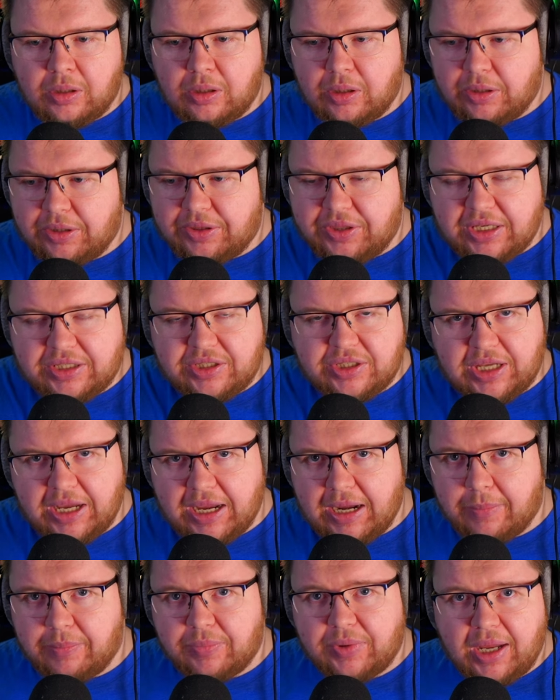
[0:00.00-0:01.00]
this
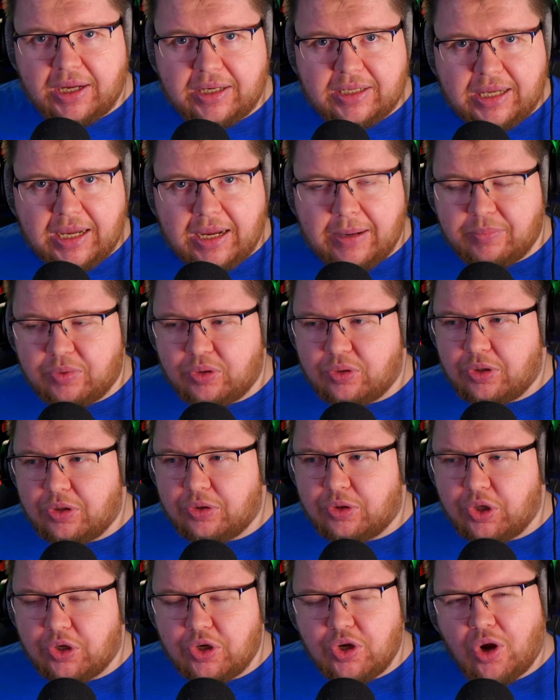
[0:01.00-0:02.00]
game, that game.
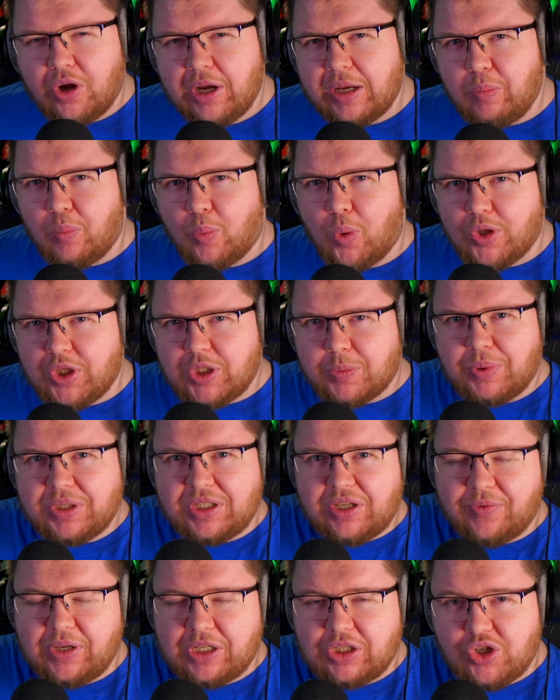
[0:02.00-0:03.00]
They're not in one
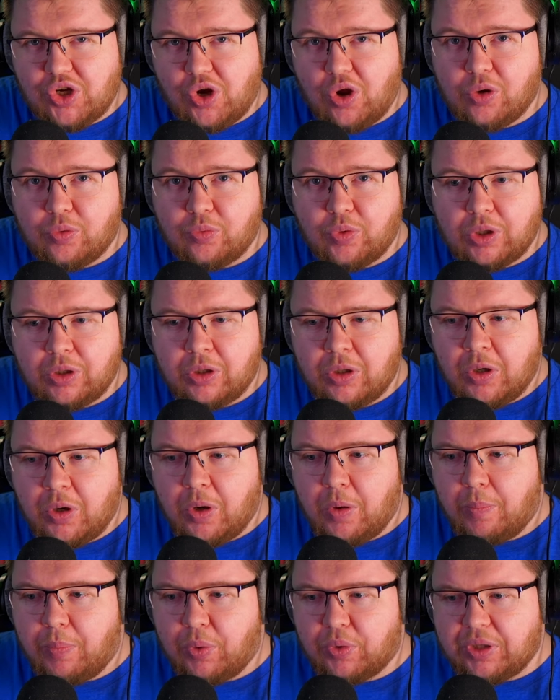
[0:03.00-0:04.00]
specific genre,
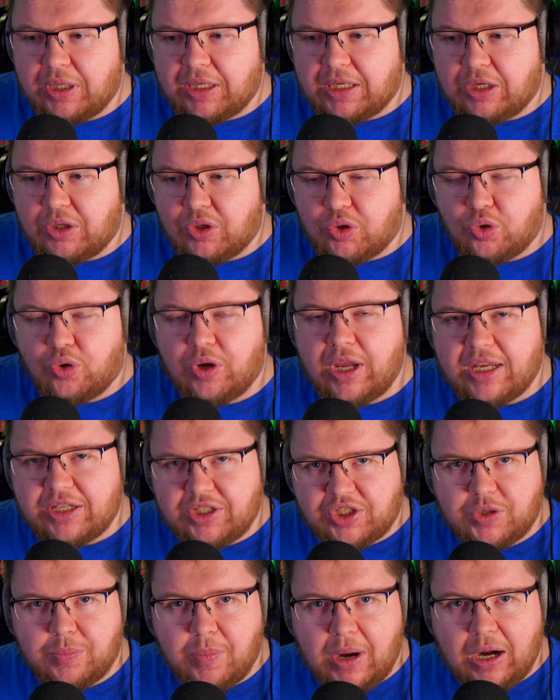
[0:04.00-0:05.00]
but they can create
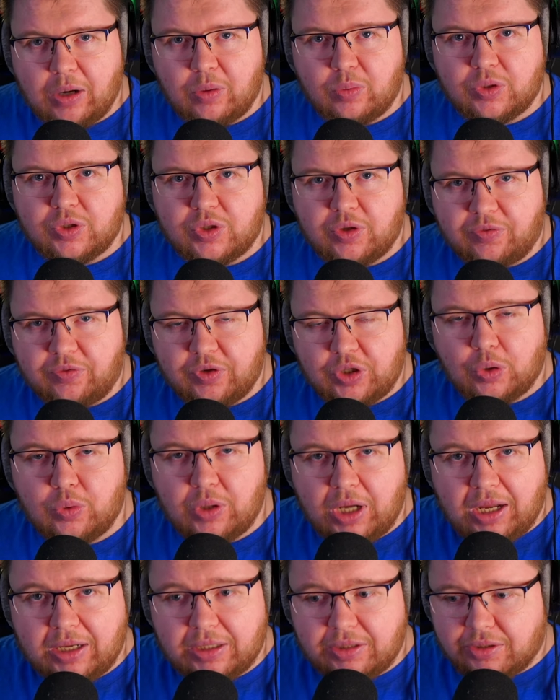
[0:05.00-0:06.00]
smiles for you
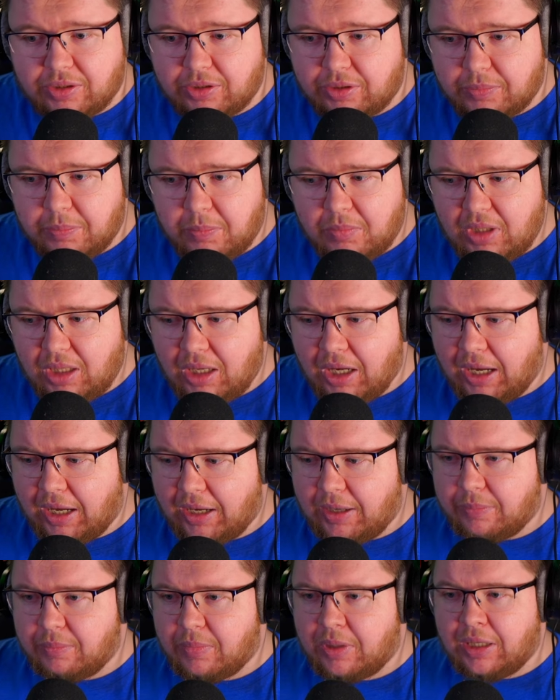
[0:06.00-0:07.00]
guys.
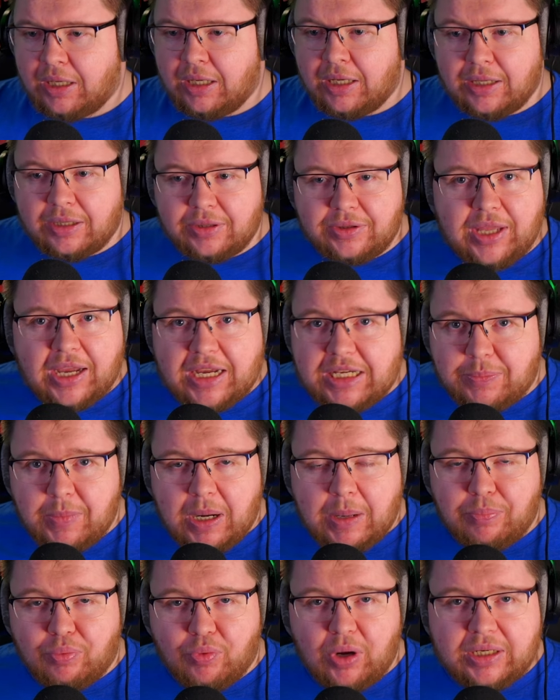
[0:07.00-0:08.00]
That is
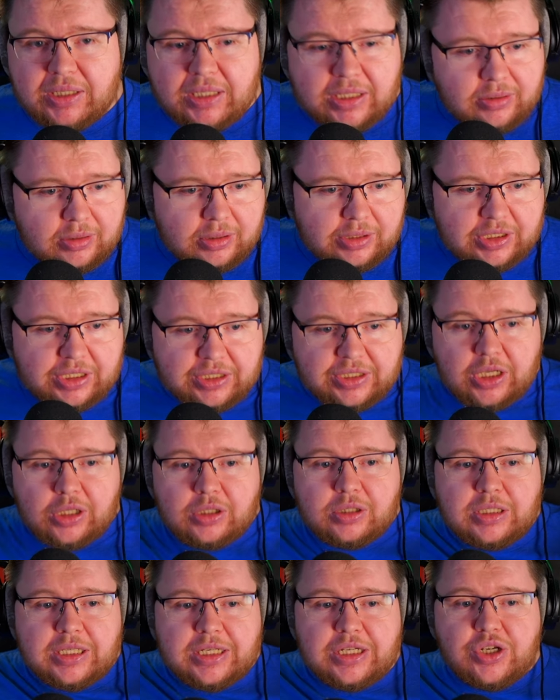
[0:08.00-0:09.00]
my branding. As you can
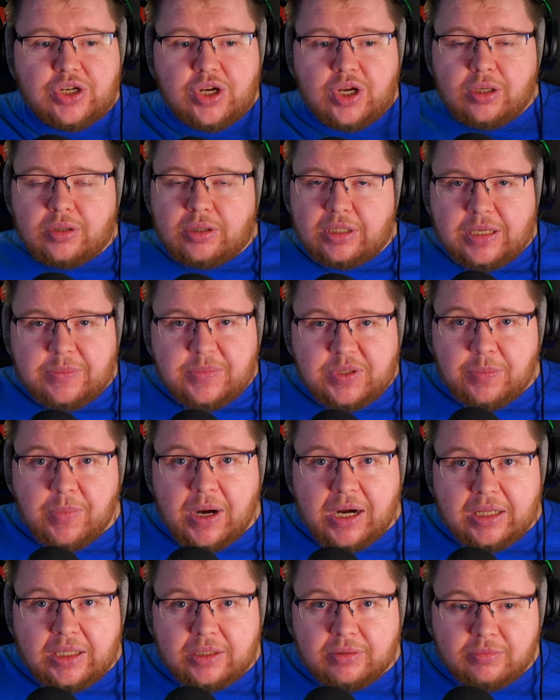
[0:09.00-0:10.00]
tell, t-shirt, keep
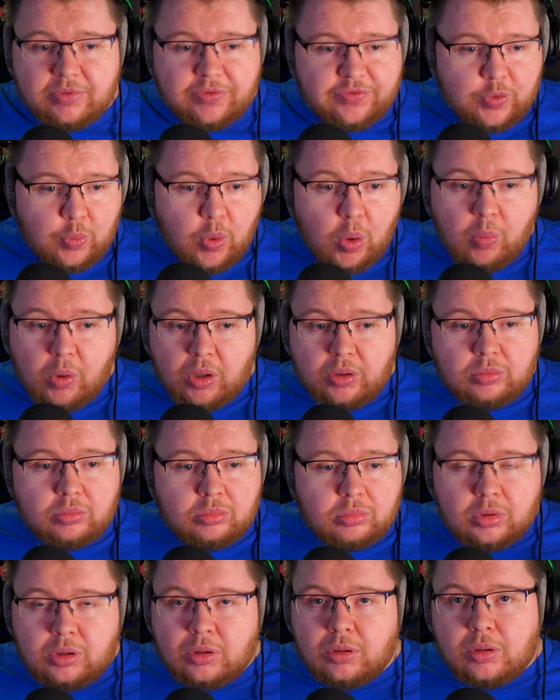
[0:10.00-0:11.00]
smiling if you want one.
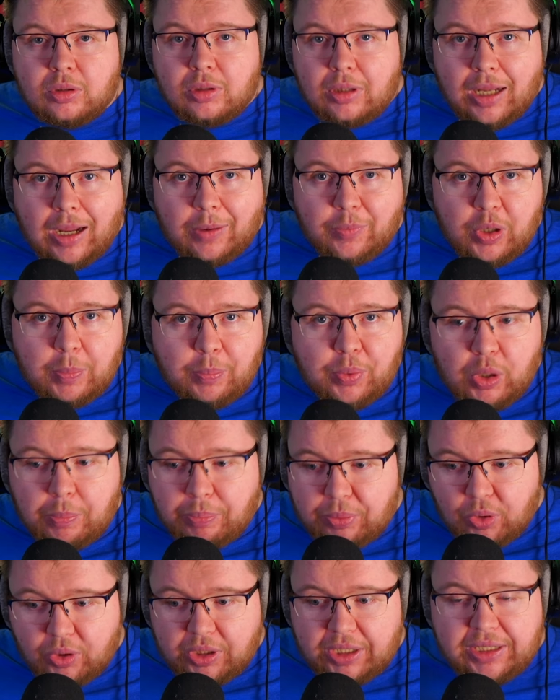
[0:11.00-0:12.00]
I'm gonna put a
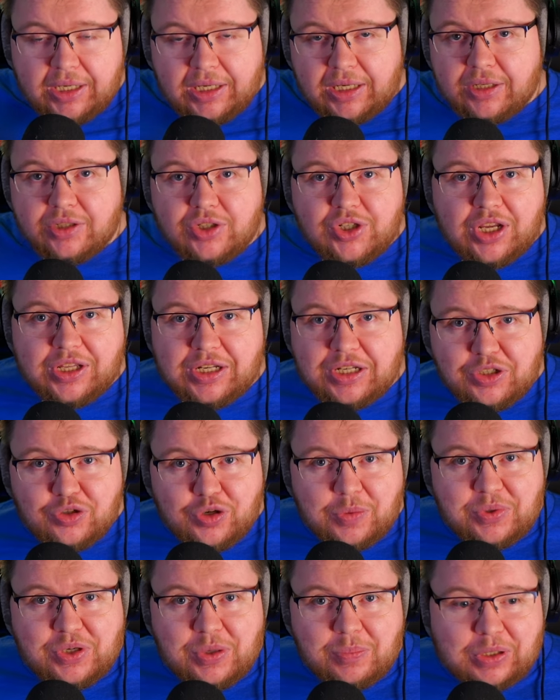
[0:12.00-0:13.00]
plug in here. Check the
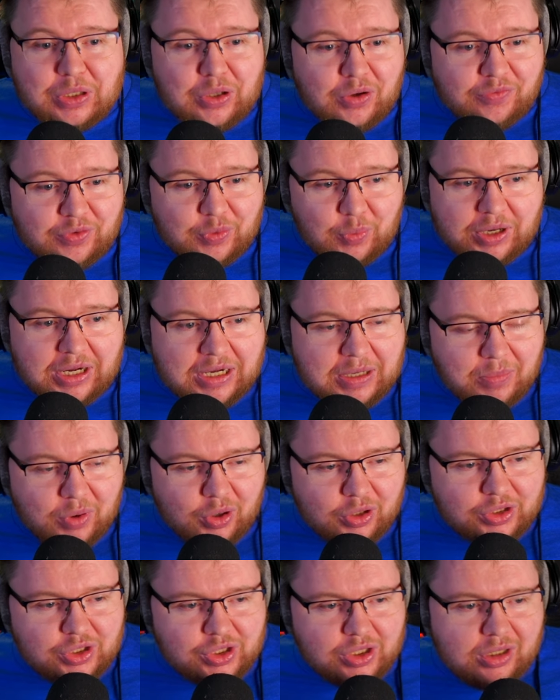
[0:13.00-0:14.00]
description below if you want any
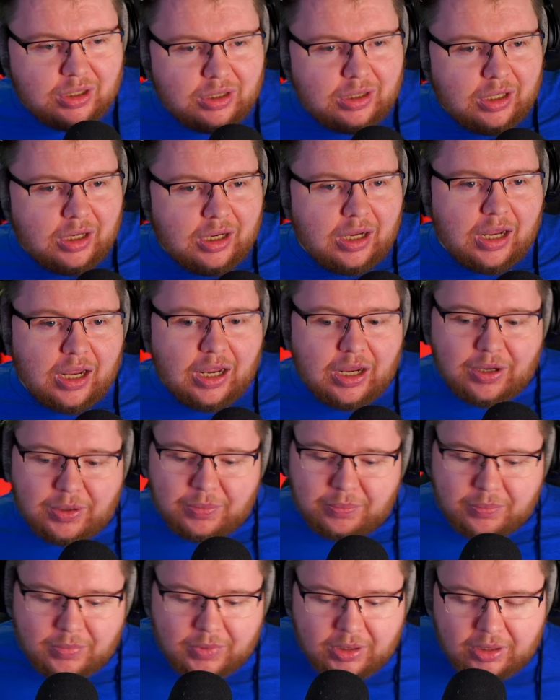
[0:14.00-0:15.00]
merch. And